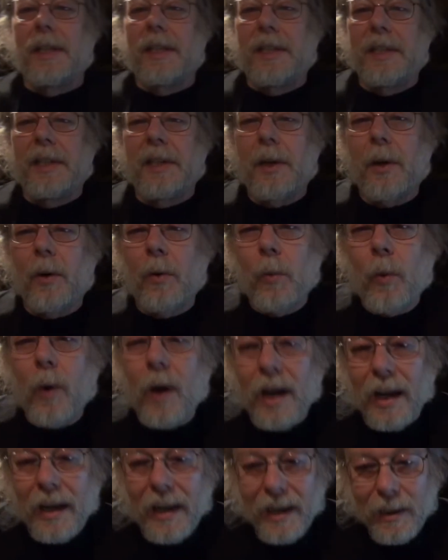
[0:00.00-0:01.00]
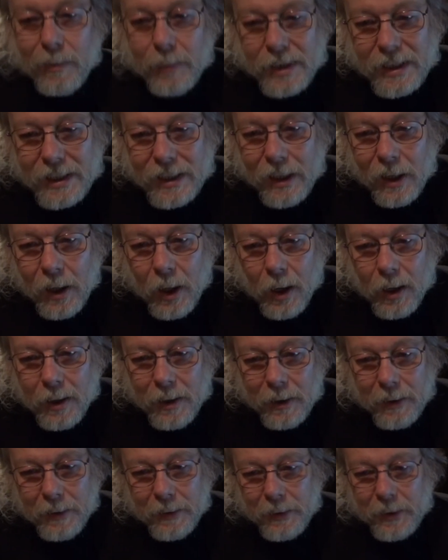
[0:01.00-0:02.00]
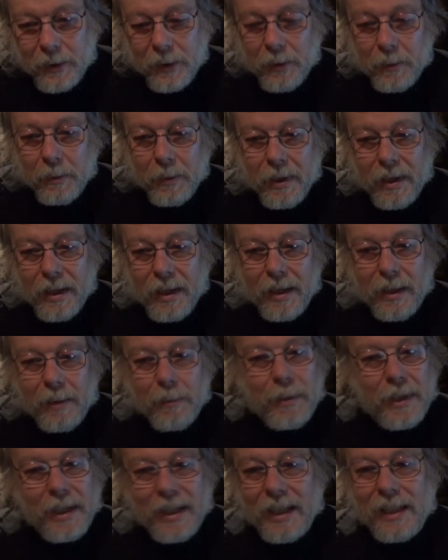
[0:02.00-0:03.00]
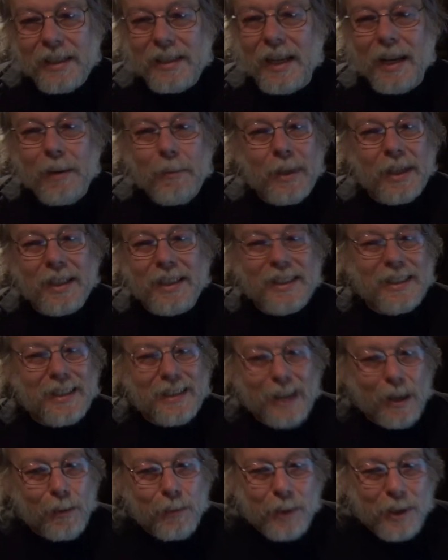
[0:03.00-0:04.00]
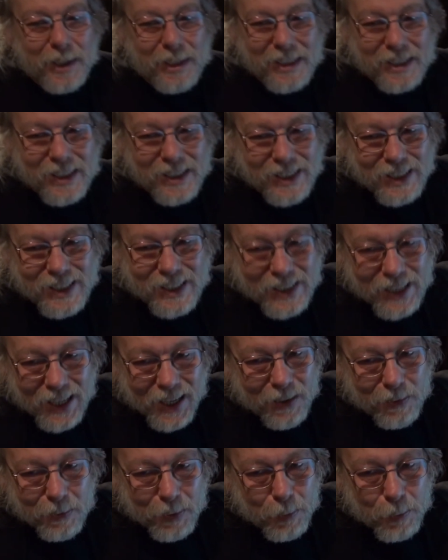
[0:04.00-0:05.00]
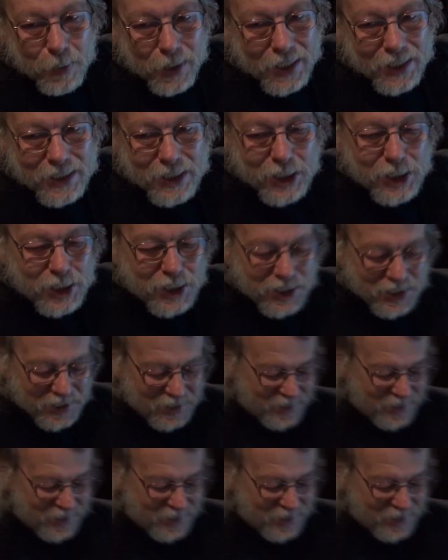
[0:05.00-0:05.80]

You know why I'm still on YouTube? Because I'm a stubborn son of a bitch.